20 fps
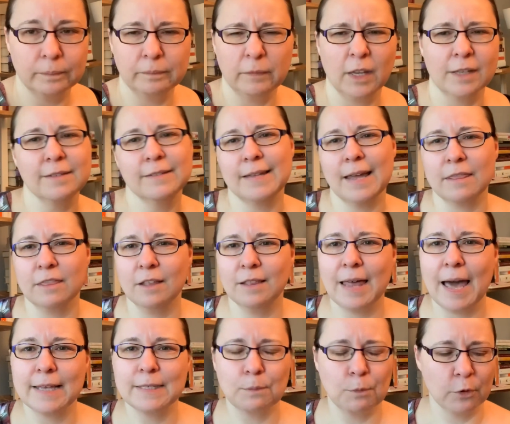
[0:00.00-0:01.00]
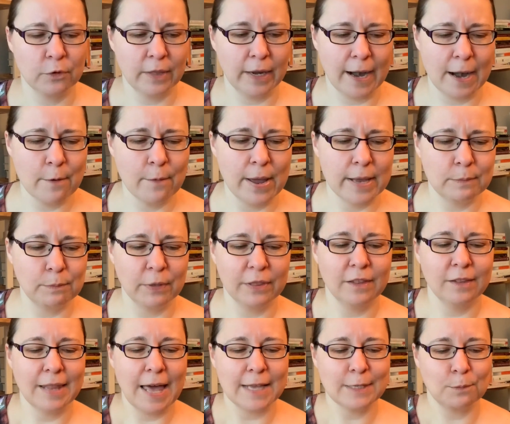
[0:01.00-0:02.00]
it's not the last book that I read, but
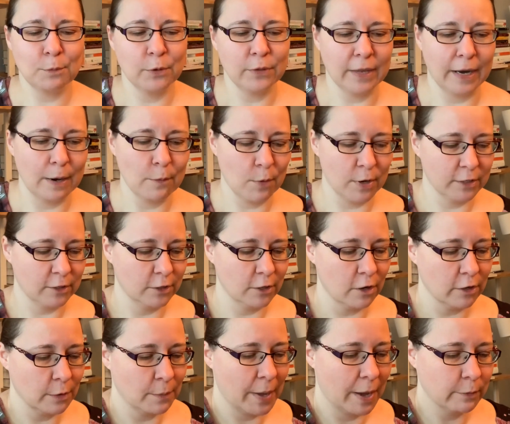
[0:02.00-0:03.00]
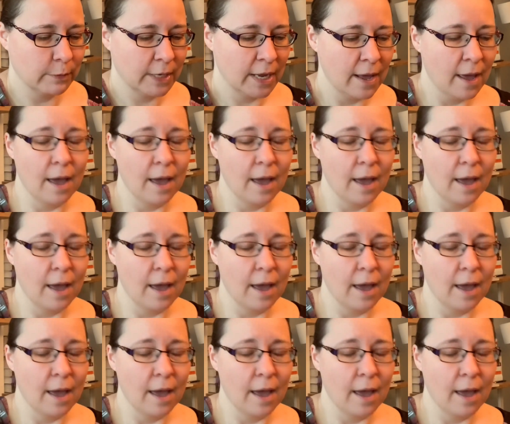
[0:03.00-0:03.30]
the last book that I want to talk about.